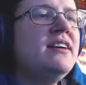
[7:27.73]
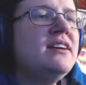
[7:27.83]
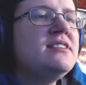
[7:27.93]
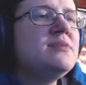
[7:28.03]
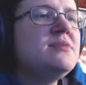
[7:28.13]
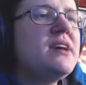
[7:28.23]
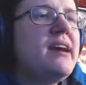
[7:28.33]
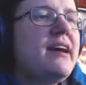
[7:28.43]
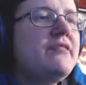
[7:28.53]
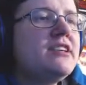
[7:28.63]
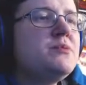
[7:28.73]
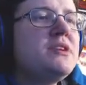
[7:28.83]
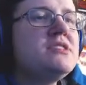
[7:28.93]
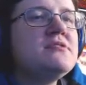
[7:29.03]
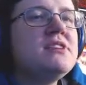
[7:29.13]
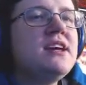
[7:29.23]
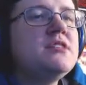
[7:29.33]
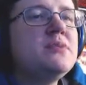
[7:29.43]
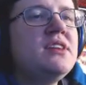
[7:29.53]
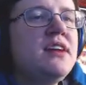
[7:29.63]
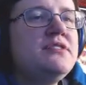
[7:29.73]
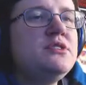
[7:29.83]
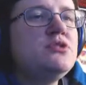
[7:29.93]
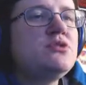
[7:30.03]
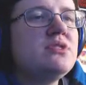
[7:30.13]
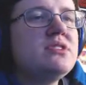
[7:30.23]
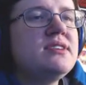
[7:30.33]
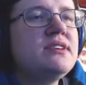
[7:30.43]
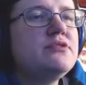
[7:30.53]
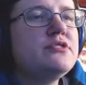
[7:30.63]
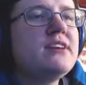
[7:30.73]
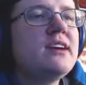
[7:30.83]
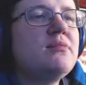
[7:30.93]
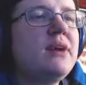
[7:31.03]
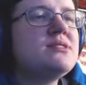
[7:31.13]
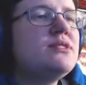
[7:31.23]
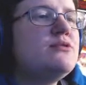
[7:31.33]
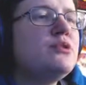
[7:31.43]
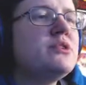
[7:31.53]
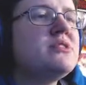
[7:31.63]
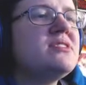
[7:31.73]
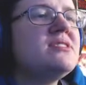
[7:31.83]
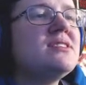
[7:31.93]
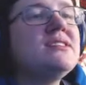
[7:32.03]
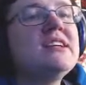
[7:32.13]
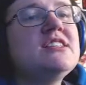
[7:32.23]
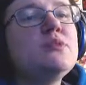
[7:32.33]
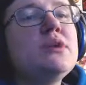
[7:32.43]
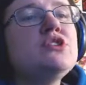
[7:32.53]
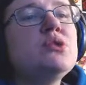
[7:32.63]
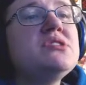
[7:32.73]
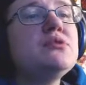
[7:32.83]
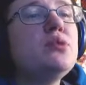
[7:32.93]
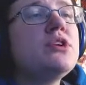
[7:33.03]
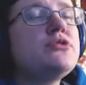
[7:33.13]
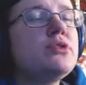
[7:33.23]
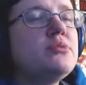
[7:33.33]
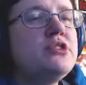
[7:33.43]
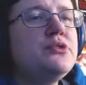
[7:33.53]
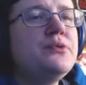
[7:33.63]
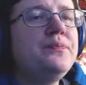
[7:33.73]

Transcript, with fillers: Some say I have expensive taste, but life's too short to settle for second best. Of course, this extends to my choice of wardrobe, too.